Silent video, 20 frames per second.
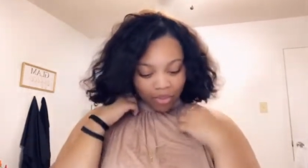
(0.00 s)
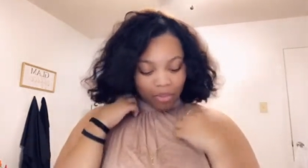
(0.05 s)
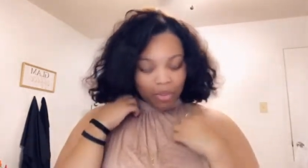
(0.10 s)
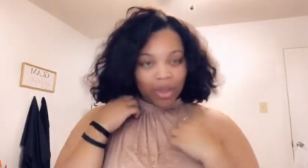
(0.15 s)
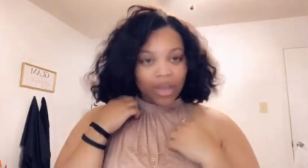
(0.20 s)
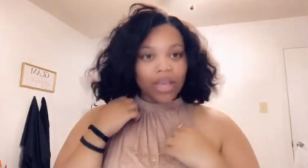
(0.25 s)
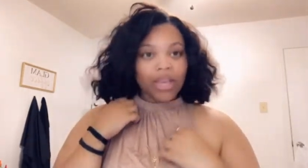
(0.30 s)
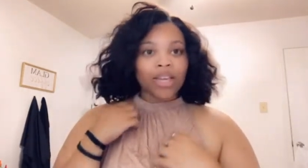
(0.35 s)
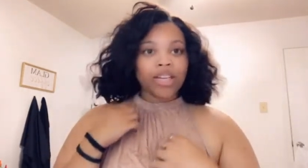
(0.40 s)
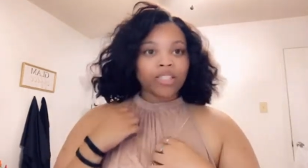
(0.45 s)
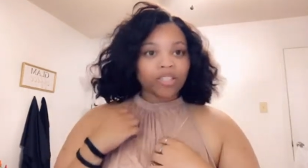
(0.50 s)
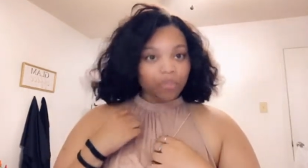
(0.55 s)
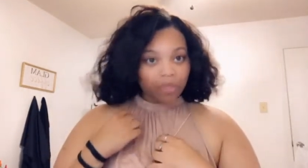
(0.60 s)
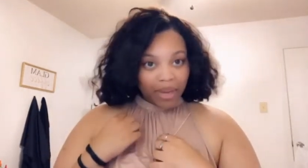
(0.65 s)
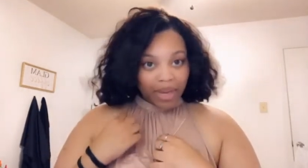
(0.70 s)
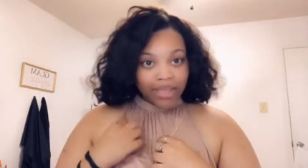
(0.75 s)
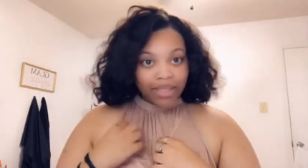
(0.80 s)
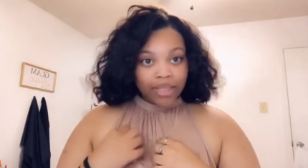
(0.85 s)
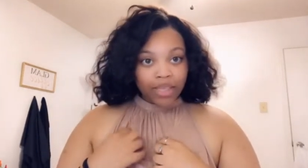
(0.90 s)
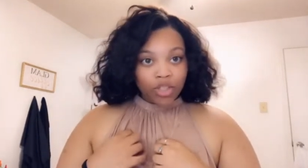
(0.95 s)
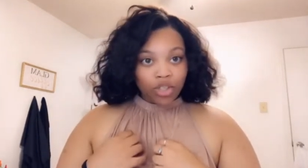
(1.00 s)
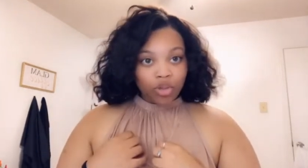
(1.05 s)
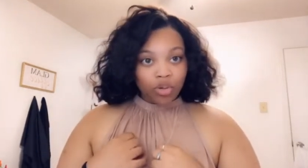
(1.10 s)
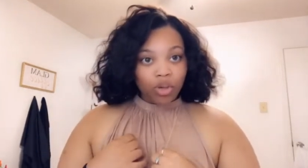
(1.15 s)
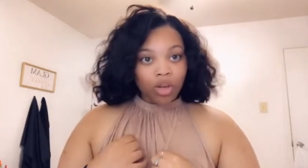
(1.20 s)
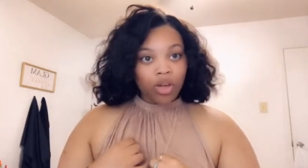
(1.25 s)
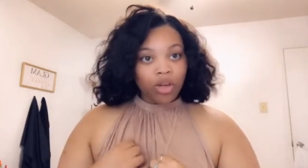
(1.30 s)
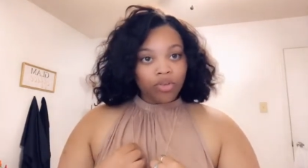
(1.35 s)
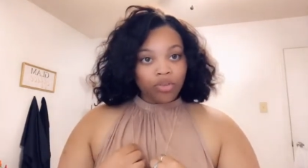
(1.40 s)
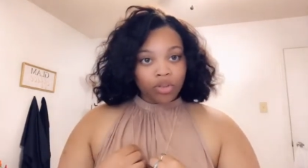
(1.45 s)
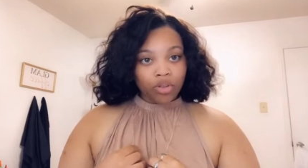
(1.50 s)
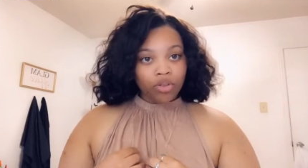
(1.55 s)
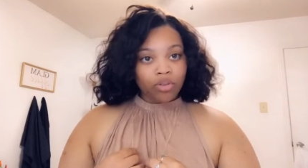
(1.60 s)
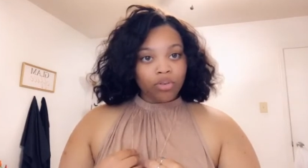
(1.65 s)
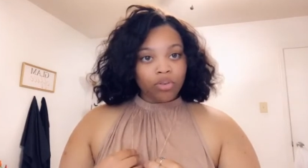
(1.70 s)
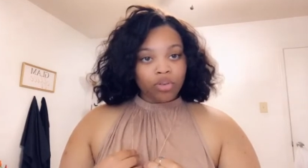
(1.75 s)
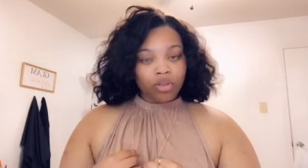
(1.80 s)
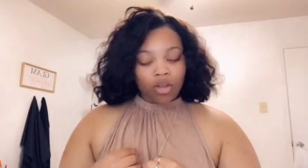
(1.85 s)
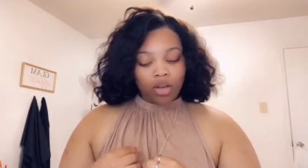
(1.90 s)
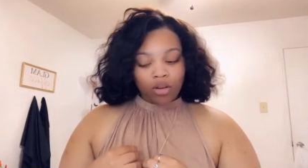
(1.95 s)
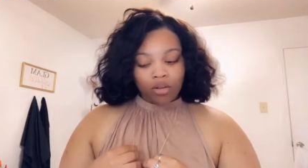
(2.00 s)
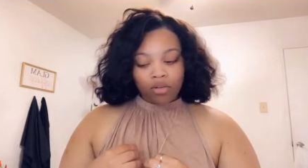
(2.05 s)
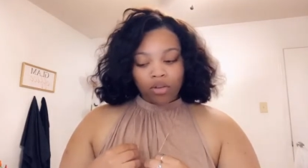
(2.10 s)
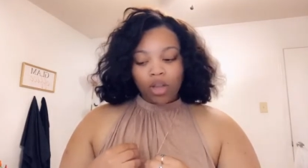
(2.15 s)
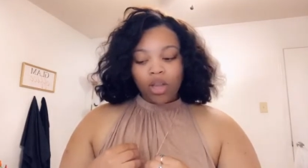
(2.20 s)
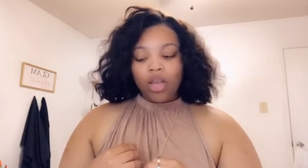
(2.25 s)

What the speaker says: but in a space that you love too. So